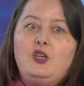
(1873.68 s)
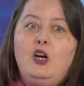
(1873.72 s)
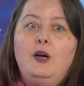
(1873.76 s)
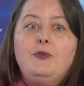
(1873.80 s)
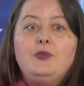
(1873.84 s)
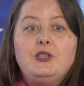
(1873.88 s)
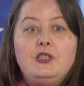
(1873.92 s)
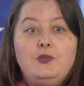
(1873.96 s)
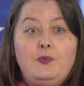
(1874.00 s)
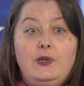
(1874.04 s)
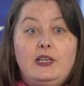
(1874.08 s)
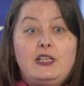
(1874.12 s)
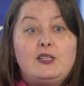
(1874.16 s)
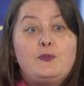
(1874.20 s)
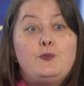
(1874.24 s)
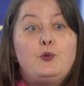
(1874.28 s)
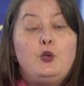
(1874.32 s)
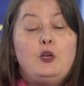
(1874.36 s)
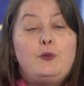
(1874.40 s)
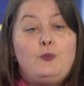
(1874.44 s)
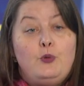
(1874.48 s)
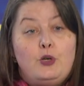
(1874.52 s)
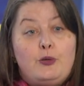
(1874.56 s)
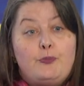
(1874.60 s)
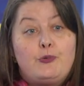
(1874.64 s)
option to
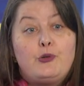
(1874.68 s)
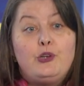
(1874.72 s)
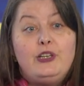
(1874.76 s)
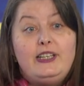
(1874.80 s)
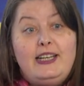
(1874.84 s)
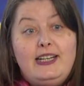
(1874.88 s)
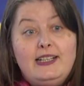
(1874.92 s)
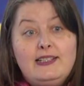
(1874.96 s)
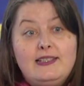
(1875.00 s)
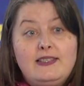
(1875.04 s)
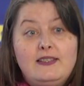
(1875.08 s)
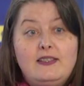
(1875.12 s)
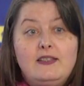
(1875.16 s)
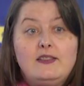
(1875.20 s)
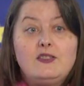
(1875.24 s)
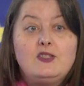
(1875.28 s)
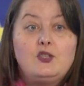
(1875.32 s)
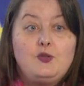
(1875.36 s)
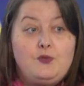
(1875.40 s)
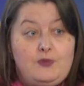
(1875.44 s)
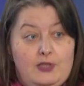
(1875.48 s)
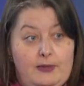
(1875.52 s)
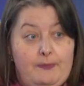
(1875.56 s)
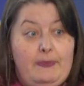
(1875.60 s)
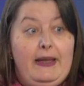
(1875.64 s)
explore more products.
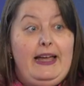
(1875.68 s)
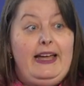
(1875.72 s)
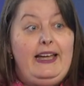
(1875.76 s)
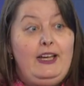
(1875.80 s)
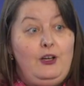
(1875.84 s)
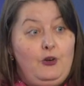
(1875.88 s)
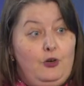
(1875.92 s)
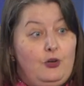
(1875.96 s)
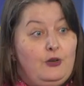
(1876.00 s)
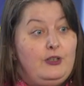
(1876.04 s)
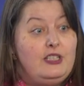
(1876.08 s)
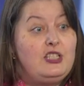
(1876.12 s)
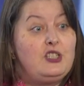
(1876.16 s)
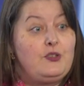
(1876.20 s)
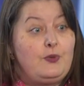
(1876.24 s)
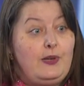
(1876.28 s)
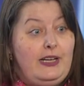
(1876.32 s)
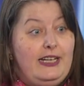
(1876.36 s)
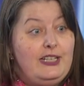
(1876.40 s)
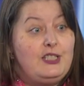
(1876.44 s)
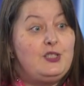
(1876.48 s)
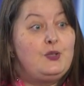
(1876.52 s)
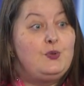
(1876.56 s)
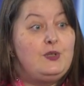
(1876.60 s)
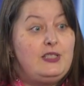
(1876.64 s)
So the bank always
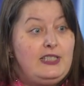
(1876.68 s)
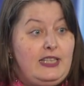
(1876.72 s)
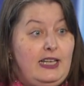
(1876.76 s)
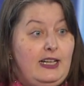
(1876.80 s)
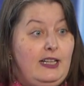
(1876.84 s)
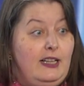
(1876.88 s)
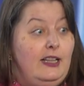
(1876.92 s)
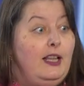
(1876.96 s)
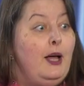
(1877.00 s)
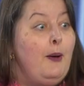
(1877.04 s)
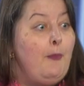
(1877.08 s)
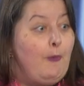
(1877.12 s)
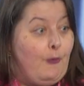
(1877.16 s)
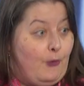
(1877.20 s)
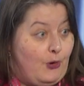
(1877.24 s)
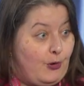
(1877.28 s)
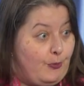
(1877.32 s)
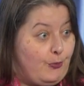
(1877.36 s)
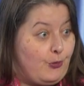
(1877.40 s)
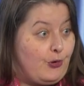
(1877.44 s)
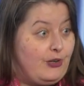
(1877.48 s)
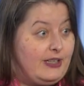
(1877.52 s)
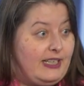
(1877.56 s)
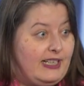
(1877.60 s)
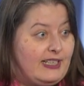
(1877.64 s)
tries to sell more
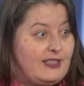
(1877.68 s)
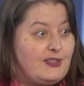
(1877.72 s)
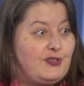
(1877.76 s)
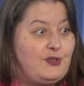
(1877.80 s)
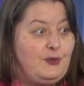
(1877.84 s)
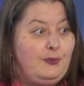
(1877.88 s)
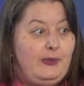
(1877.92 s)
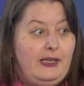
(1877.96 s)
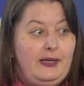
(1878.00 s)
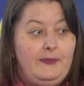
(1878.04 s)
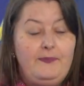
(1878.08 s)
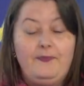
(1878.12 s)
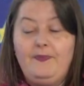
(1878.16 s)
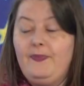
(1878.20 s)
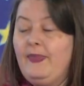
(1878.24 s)
products to me.